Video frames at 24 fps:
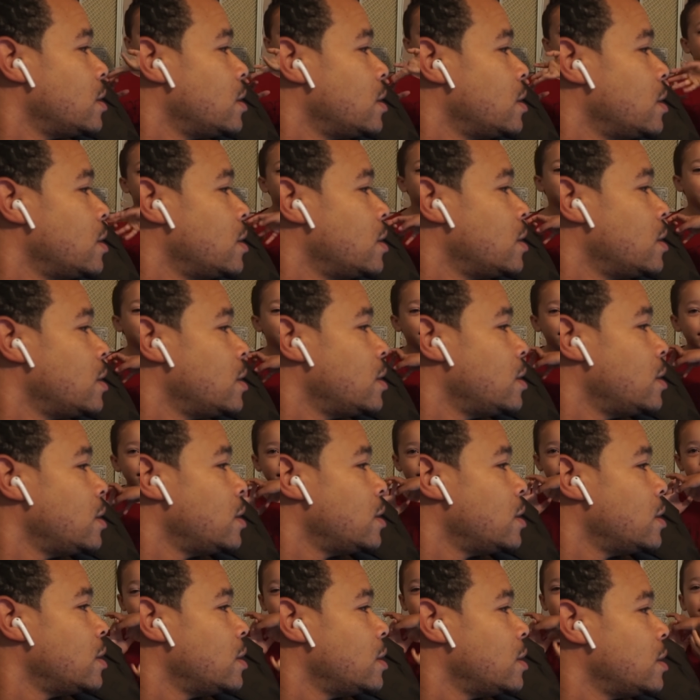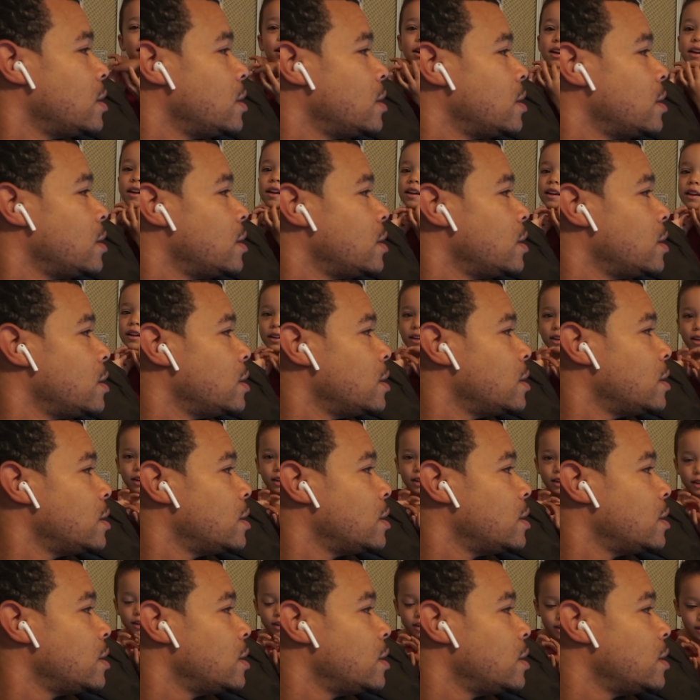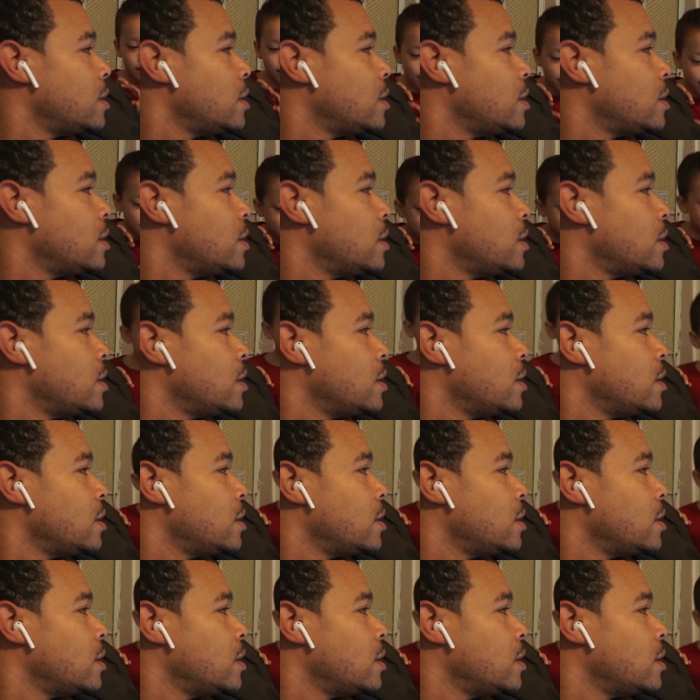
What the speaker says: [no speech]